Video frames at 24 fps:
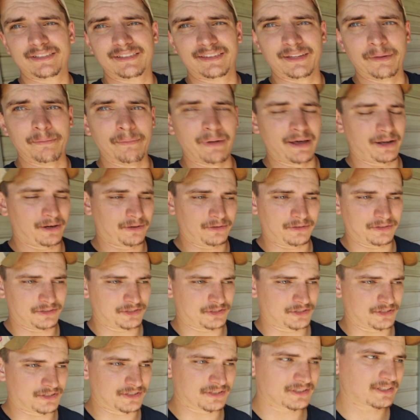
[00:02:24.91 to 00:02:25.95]
the metal
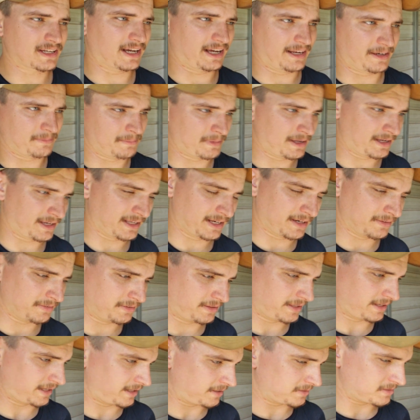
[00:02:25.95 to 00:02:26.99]
is just kind of making
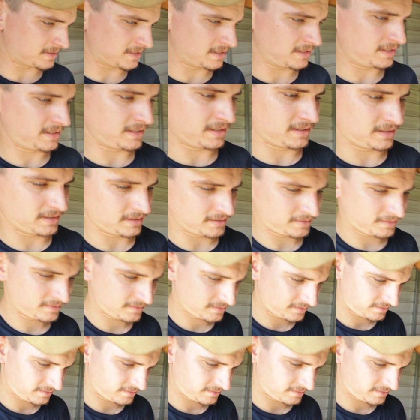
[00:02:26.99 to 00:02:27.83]
everything else in here.